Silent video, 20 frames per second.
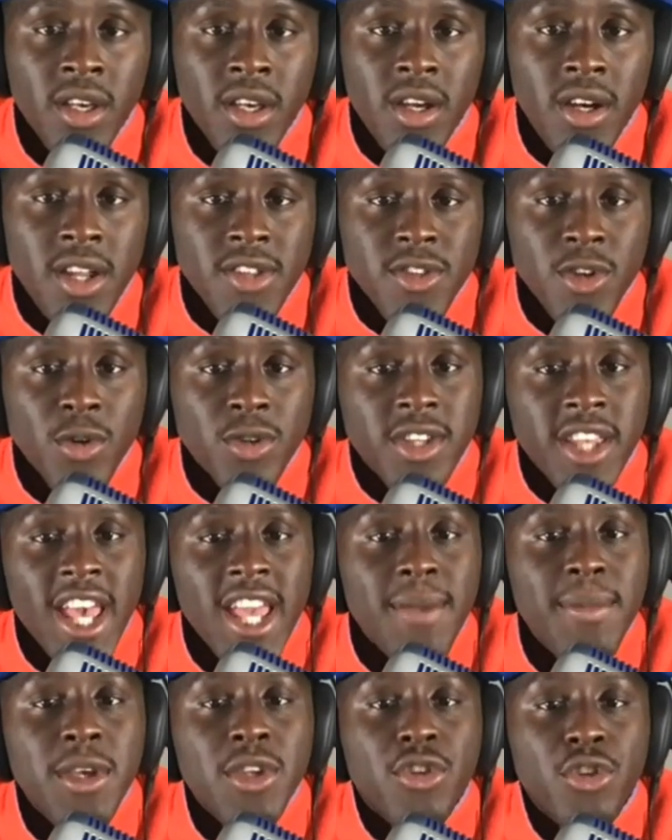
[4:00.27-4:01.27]
And that's going to
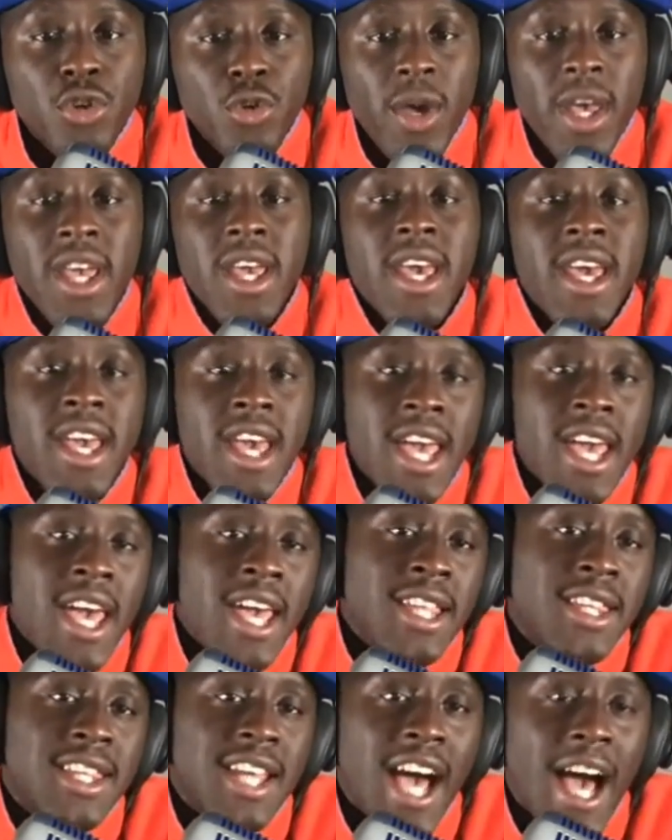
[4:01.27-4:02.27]
take me into
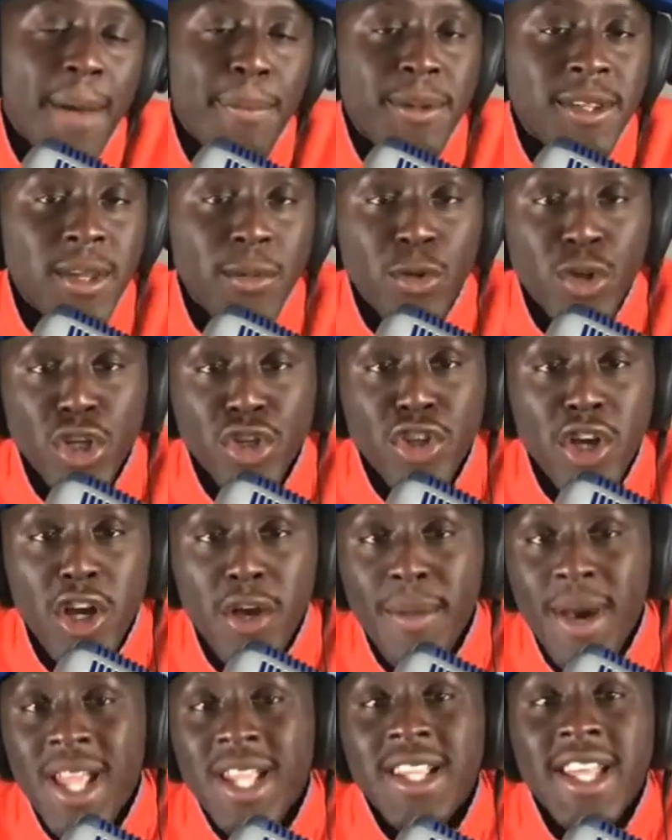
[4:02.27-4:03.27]
a topic that we're going to talk
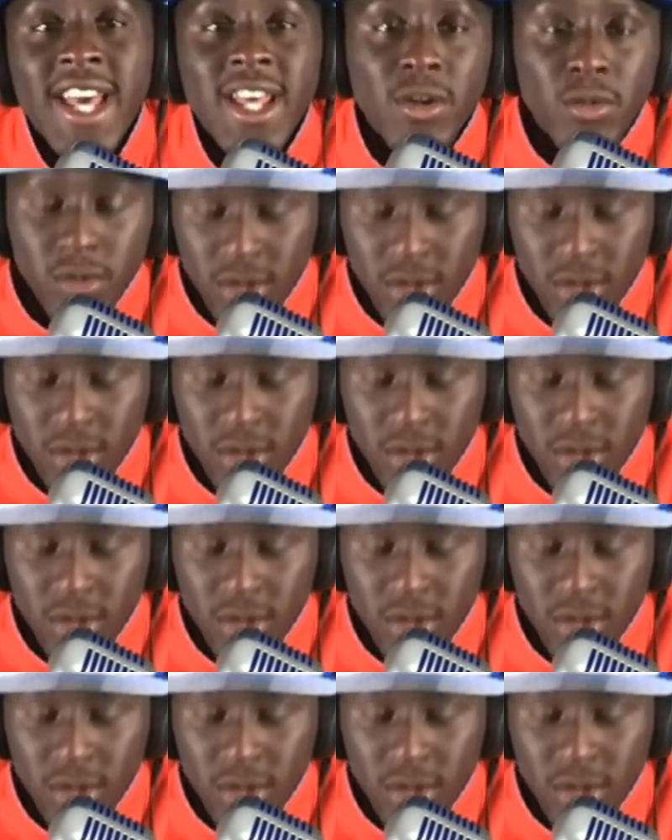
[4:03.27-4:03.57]
about later